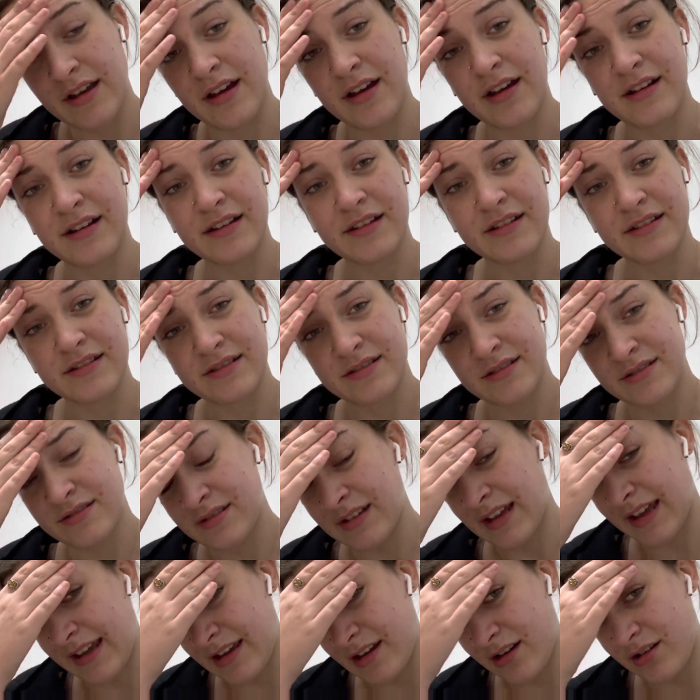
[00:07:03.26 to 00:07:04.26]
early as
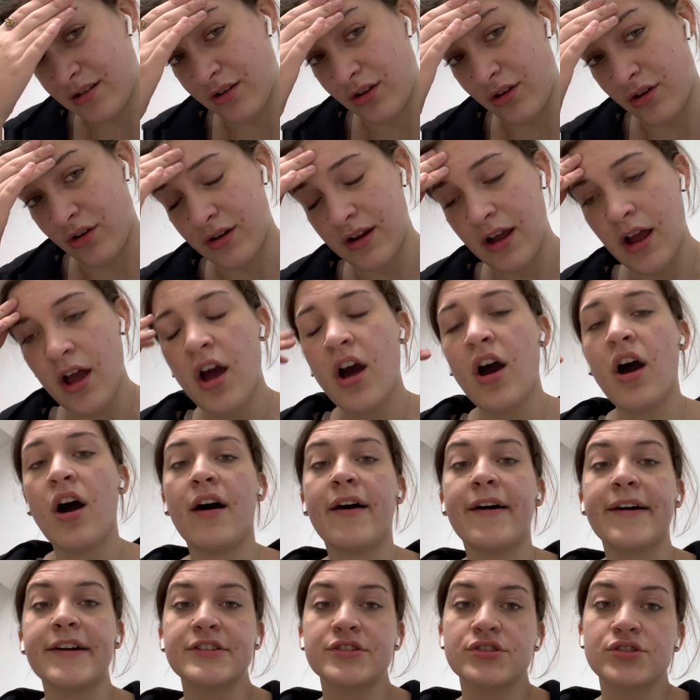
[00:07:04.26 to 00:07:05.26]
8 o'clock.
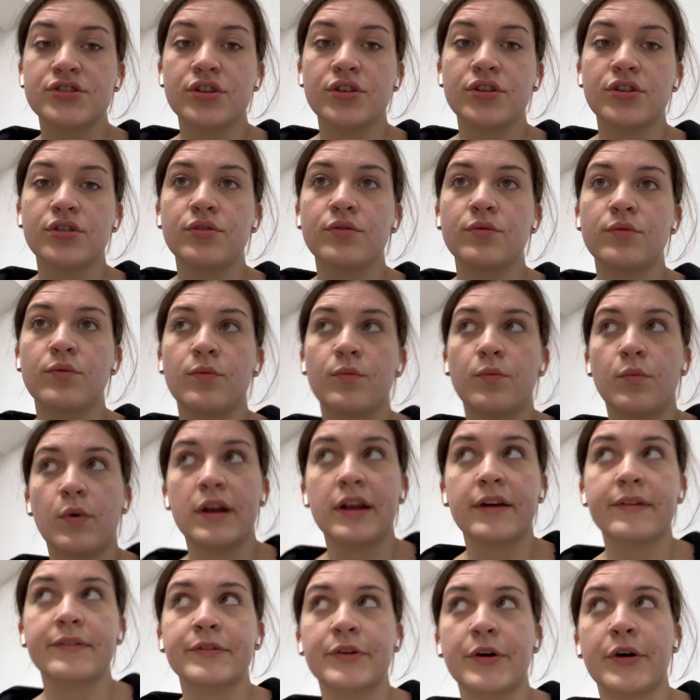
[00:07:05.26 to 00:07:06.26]
I do when
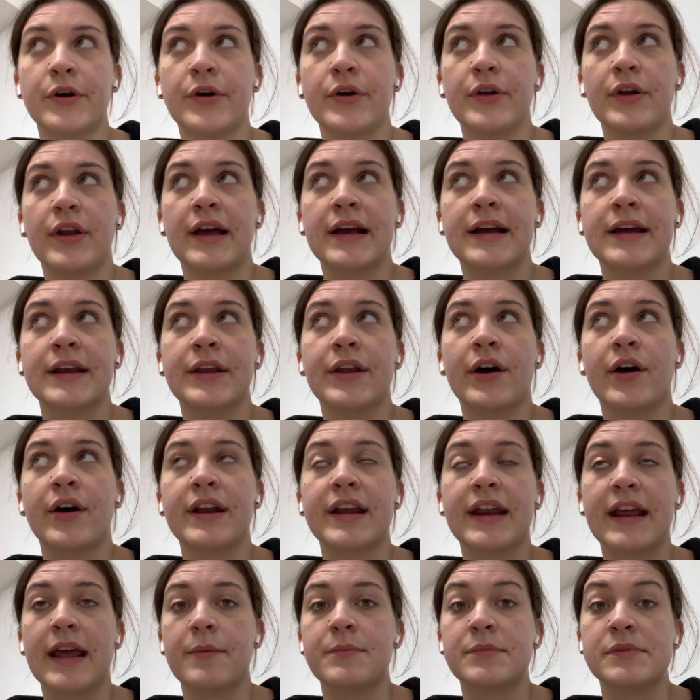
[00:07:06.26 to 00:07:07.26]
I've got like a 9
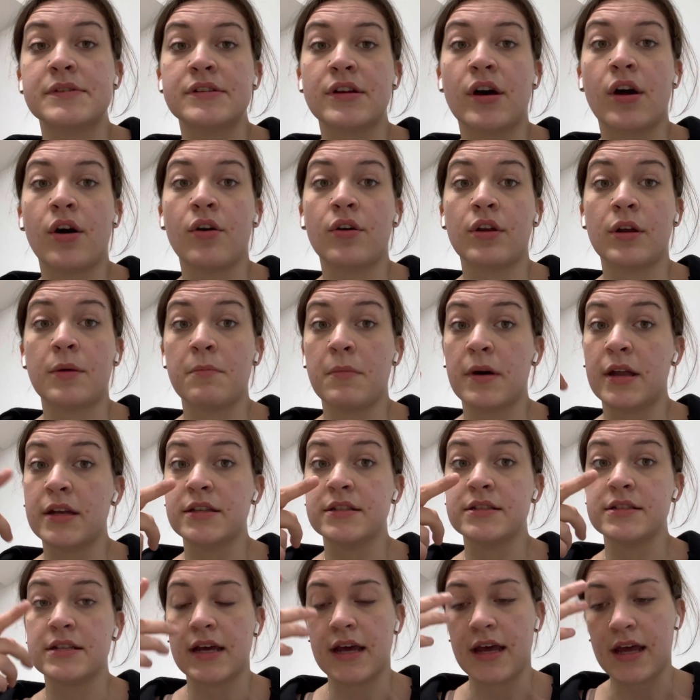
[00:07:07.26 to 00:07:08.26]
a.m. start on a
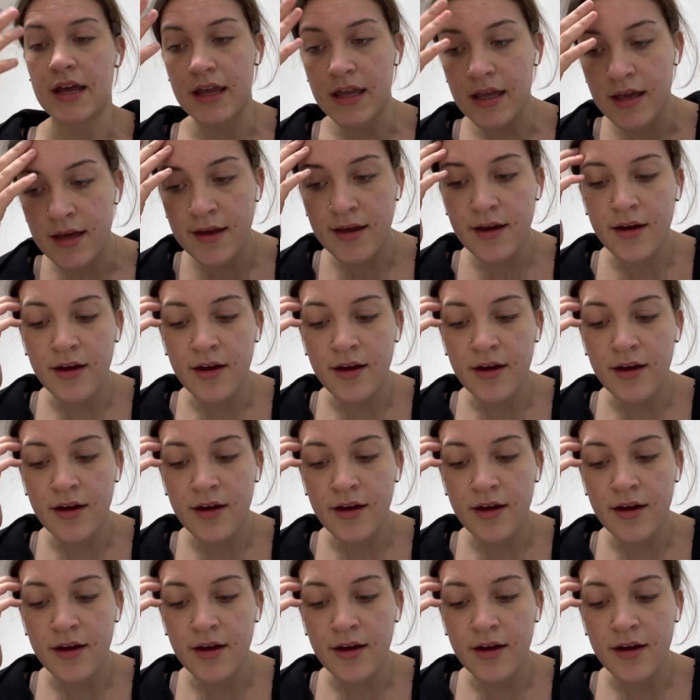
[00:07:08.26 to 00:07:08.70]
Monday.